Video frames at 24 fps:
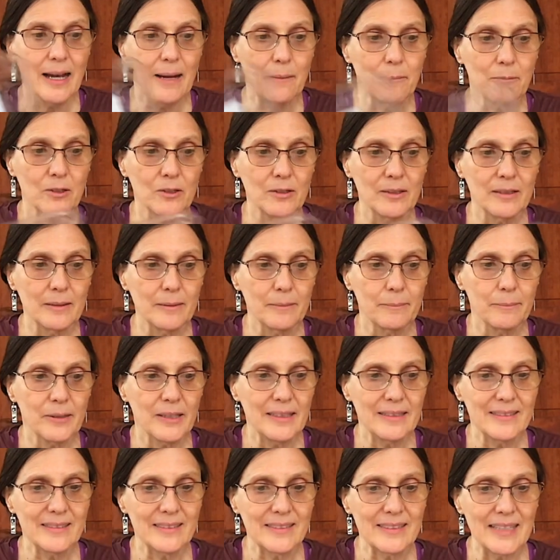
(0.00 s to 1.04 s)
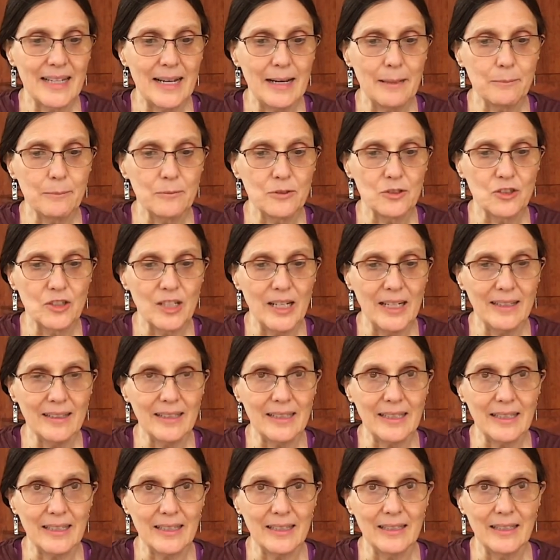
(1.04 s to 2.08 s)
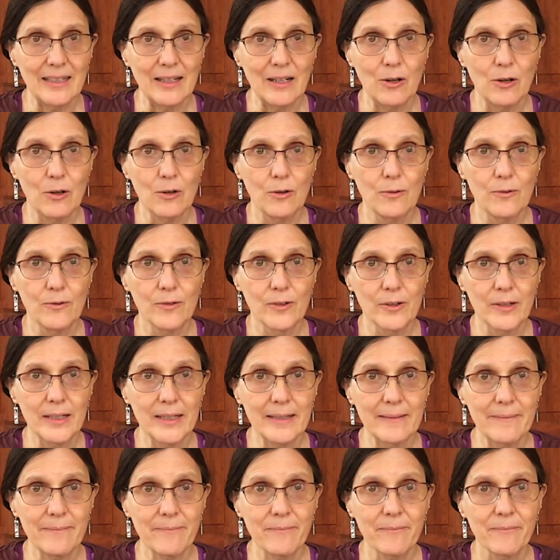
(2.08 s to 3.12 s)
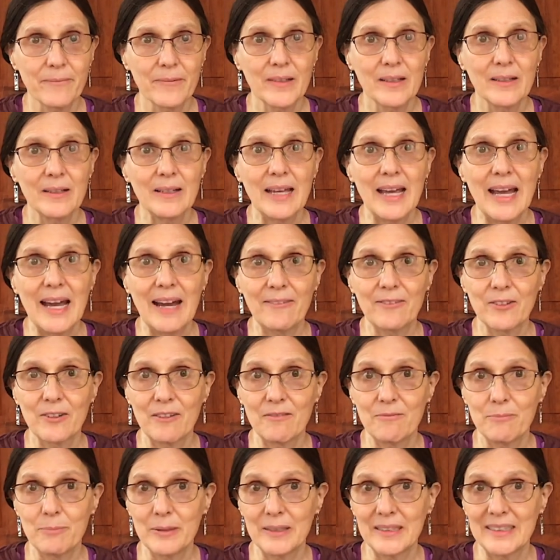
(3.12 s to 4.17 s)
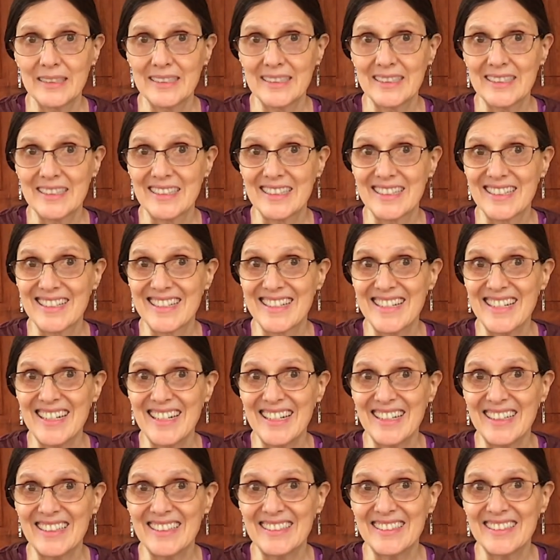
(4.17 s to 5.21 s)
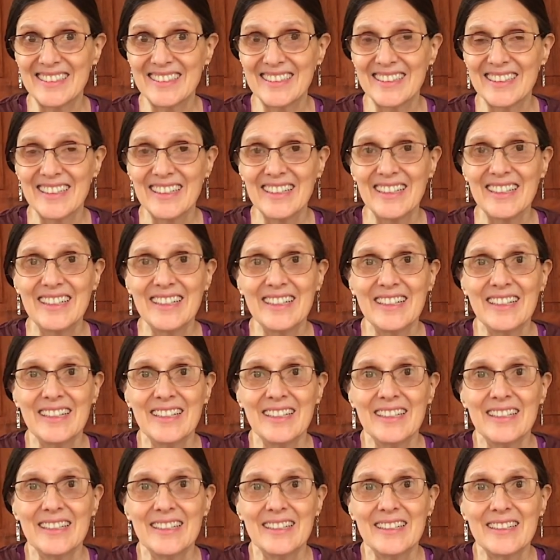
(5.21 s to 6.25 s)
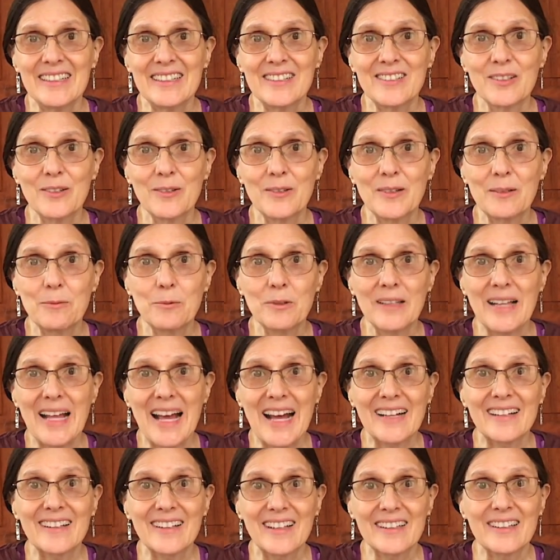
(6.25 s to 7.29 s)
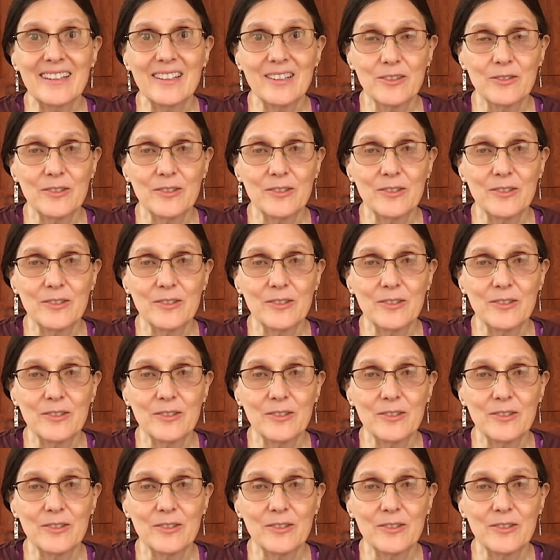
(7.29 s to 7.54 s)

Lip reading: I'm going to place the top gently over it after I've planted the seeds, so it will act like a